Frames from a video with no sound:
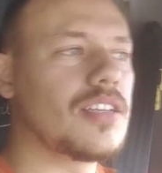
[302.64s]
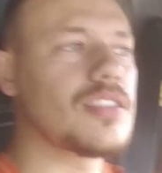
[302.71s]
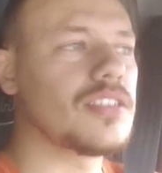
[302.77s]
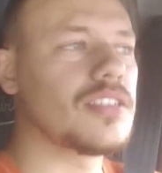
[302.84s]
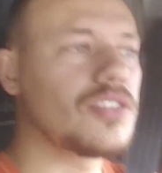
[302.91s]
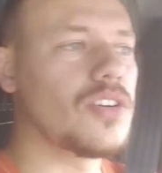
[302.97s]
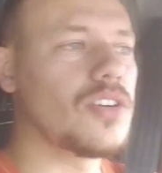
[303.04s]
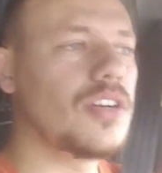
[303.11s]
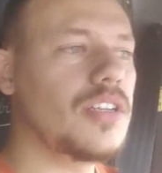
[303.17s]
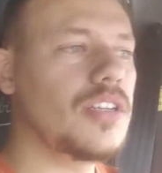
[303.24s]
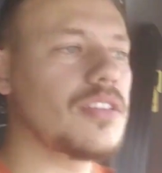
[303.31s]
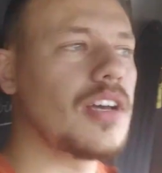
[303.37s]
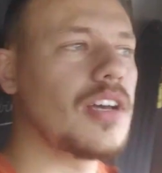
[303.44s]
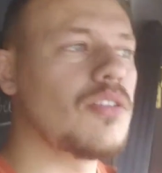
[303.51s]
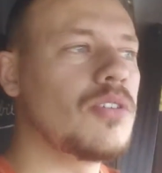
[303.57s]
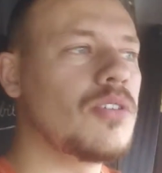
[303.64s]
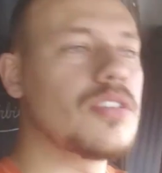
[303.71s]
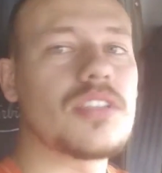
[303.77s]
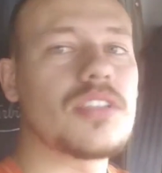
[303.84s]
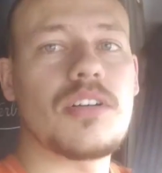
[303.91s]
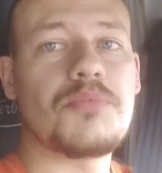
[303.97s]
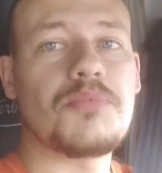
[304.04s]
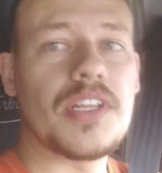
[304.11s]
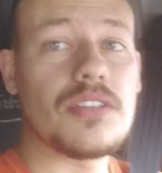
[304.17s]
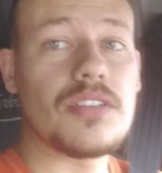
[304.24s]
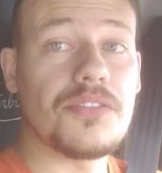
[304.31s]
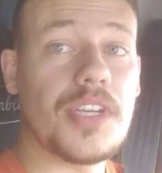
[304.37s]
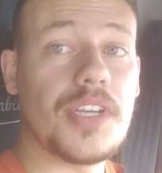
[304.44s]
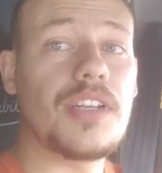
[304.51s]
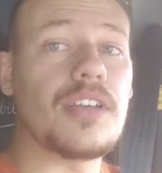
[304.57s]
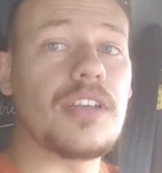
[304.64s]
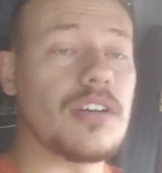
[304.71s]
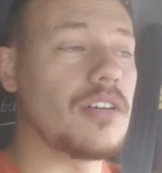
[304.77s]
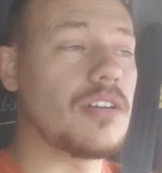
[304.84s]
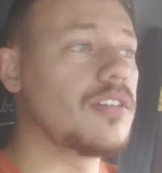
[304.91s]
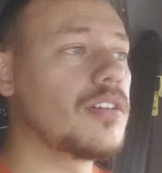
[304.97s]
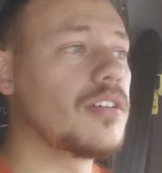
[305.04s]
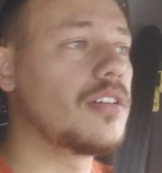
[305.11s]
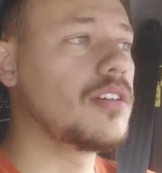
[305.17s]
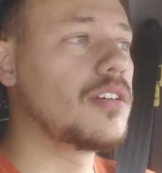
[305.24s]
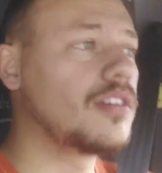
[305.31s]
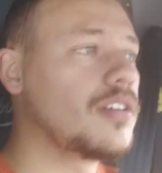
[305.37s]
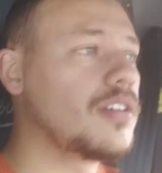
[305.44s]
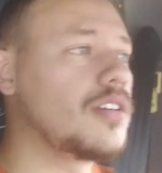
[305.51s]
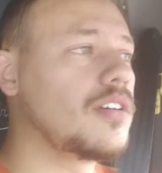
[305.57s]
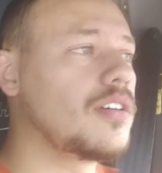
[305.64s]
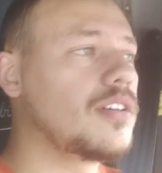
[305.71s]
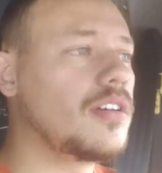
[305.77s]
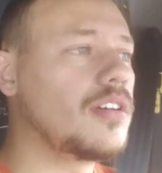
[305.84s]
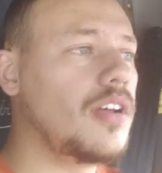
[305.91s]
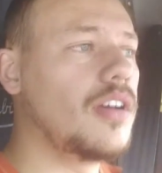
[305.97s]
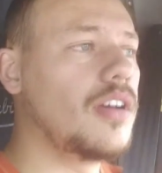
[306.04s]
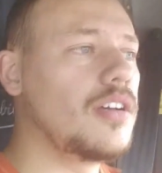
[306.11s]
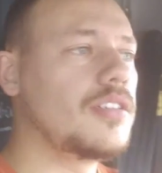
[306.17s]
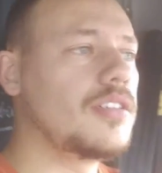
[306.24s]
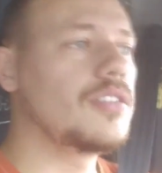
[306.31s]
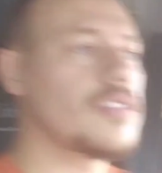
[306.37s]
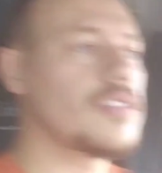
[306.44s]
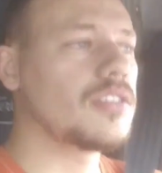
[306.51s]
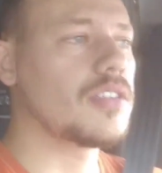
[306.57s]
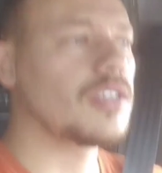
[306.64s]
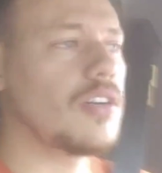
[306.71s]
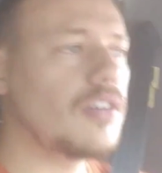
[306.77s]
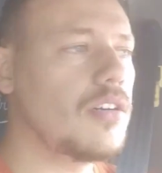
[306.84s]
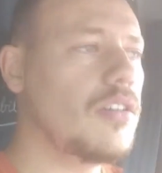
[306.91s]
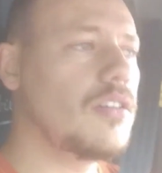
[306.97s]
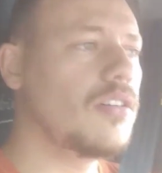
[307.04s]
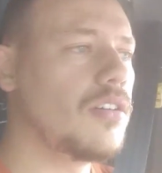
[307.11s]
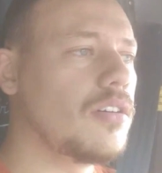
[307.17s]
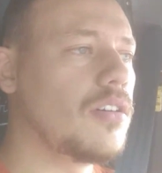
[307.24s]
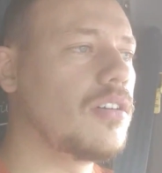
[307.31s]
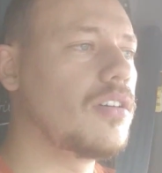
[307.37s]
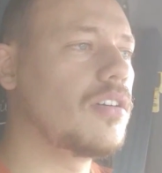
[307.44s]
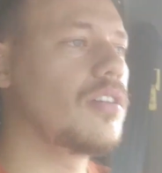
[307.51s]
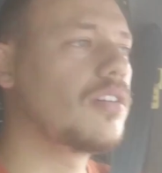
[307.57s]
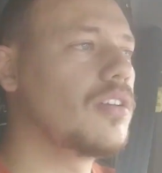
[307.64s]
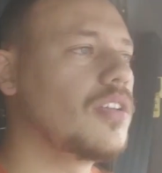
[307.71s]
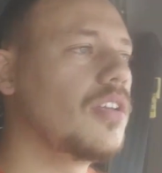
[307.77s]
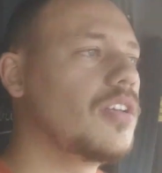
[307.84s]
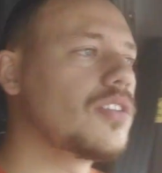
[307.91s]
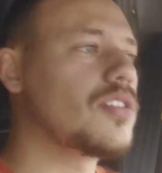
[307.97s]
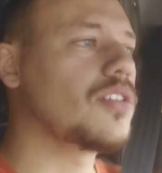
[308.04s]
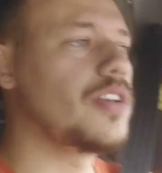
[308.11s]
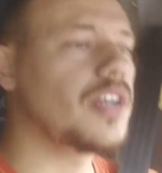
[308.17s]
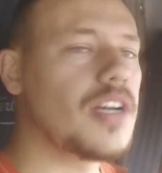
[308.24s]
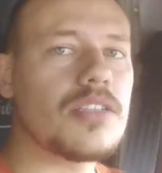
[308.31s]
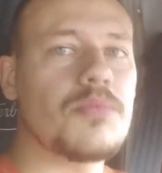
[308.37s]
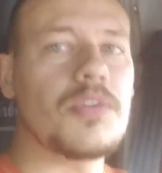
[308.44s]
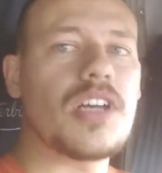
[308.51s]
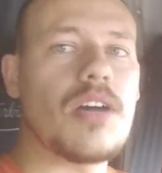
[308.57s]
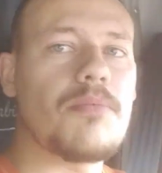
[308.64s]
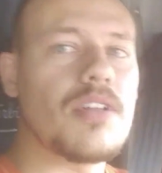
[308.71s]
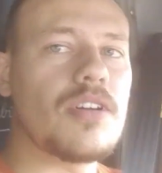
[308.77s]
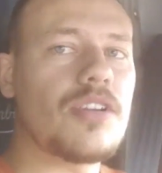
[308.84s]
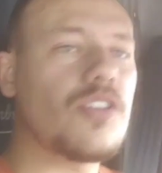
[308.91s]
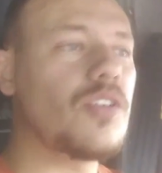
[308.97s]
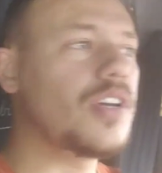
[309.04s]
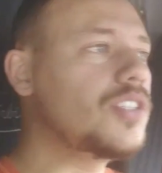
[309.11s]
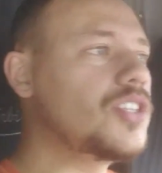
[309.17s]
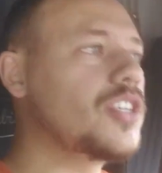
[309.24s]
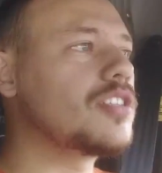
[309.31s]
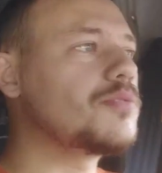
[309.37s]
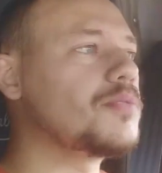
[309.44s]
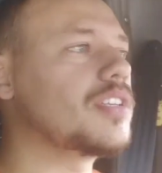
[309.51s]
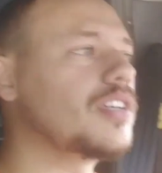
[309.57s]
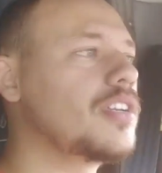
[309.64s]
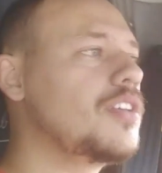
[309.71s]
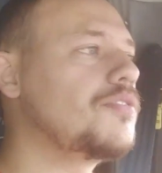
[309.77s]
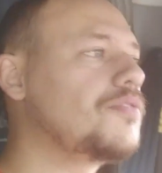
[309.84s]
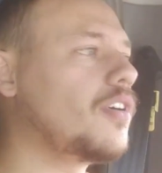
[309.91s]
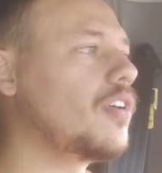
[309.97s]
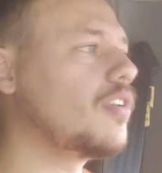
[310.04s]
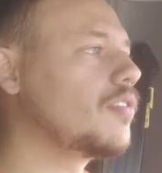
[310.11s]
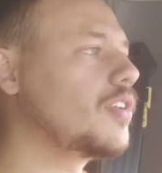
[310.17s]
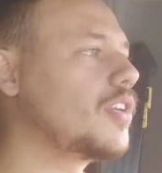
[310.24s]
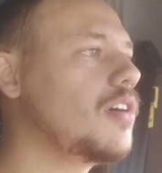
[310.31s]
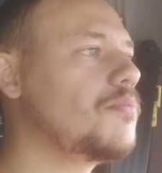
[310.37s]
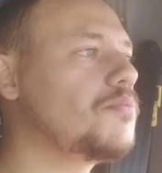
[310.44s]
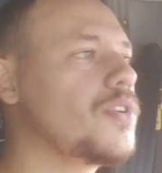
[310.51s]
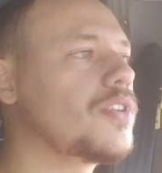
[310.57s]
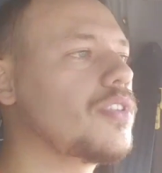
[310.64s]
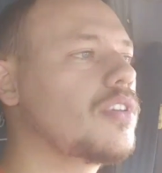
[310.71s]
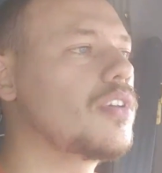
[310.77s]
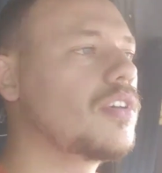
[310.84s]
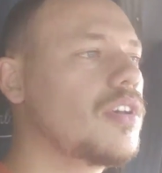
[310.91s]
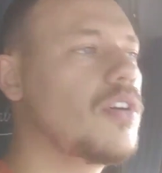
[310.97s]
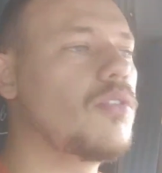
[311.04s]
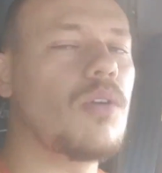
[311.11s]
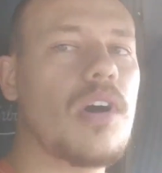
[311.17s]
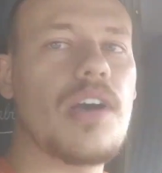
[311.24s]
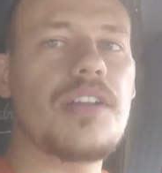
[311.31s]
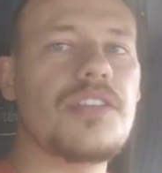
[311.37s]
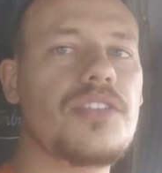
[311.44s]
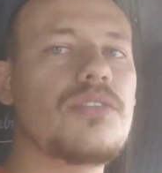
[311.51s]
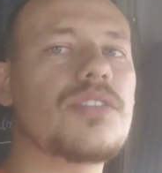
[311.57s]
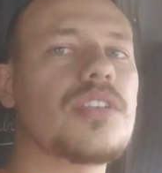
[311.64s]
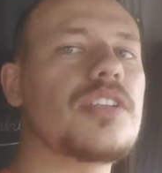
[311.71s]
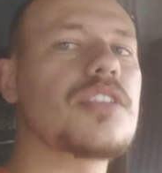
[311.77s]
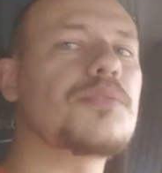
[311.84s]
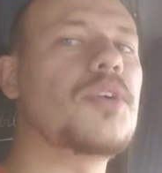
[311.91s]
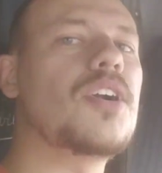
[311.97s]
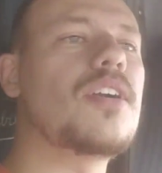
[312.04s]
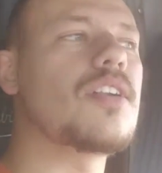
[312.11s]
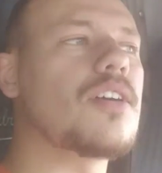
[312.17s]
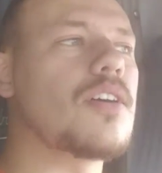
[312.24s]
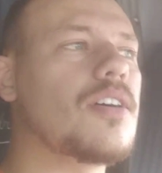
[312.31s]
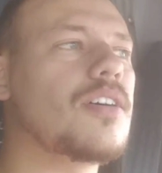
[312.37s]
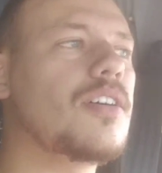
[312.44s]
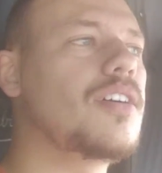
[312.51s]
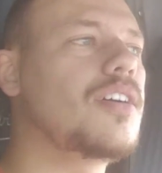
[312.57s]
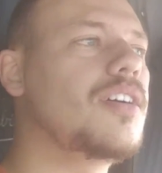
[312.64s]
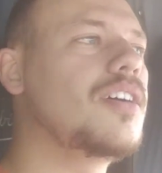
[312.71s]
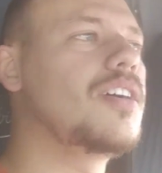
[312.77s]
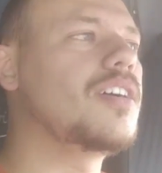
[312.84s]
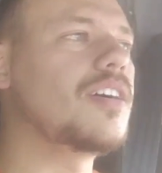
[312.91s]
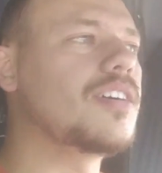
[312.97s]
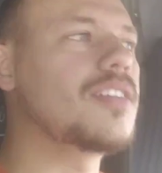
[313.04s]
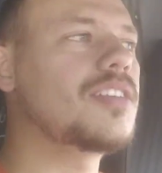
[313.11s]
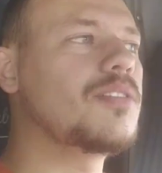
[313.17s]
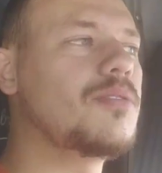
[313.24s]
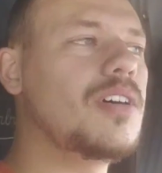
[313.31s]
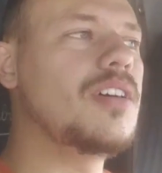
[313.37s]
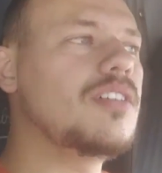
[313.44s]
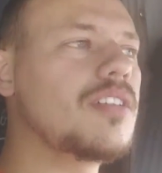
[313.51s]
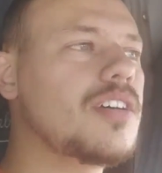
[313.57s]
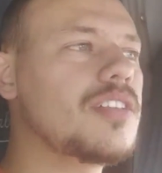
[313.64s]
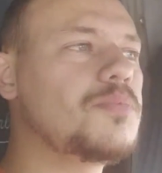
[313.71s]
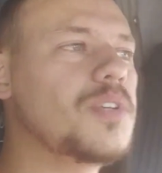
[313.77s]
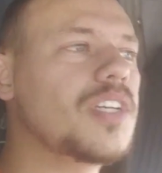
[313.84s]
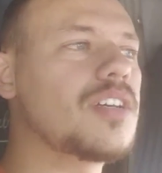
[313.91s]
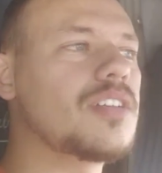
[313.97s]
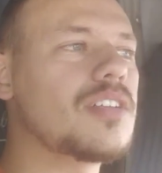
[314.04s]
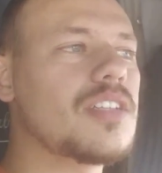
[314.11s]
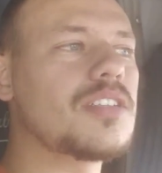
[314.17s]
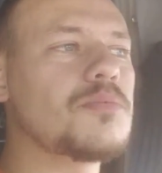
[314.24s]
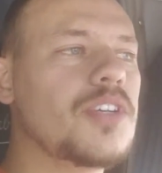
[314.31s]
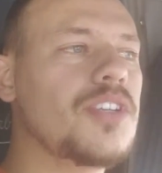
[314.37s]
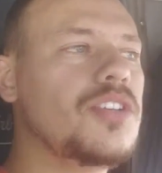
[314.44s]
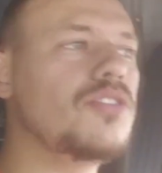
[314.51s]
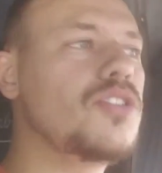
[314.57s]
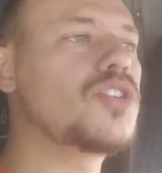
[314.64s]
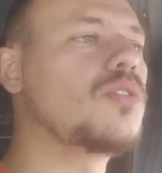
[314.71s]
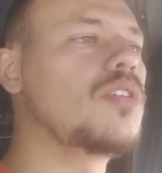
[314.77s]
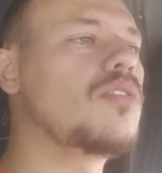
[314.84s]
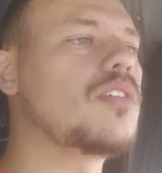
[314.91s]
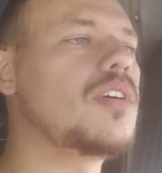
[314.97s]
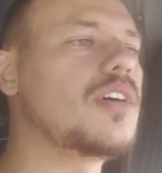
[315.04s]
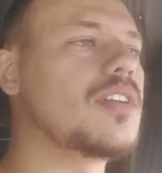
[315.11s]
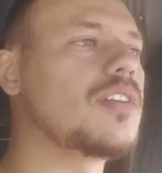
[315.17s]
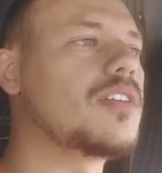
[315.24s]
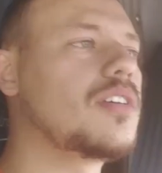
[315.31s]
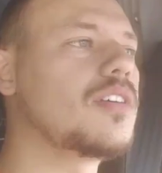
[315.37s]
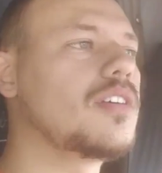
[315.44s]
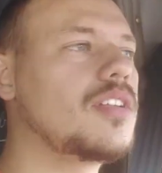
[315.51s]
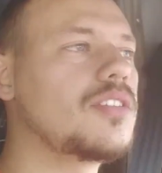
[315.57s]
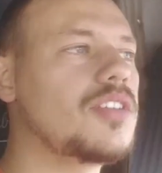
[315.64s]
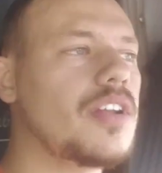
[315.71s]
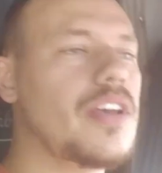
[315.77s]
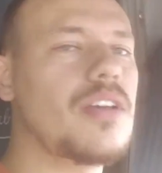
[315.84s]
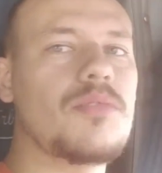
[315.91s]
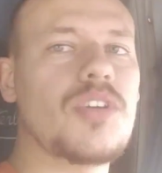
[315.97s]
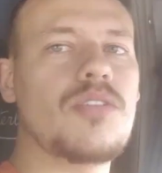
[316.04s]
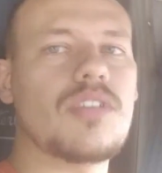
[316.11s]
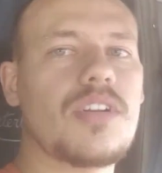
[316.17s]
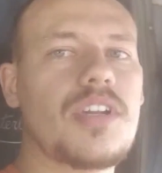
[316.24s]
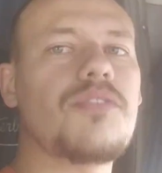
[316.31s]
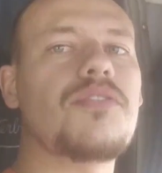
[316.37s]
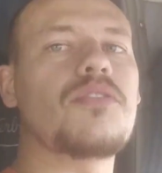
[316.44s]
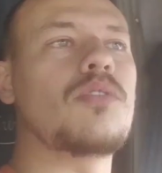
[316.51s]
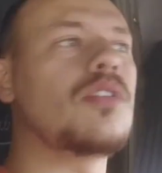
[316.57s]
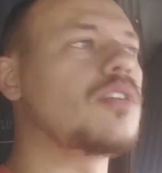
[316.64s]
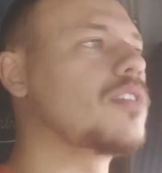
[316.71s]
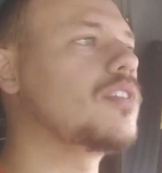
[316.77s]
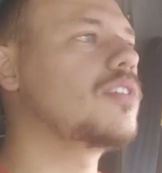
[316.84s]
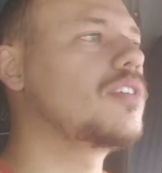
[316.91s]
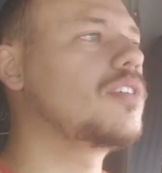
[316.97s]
I said, "Sorry, that was Pennsylvania." And he said, "Oh." So he asked me a couple of questions, but then he followed it up with, "Why did you say Smyrna?" I said, "Well, that's because that's my usual run. Today I'm doing it different one.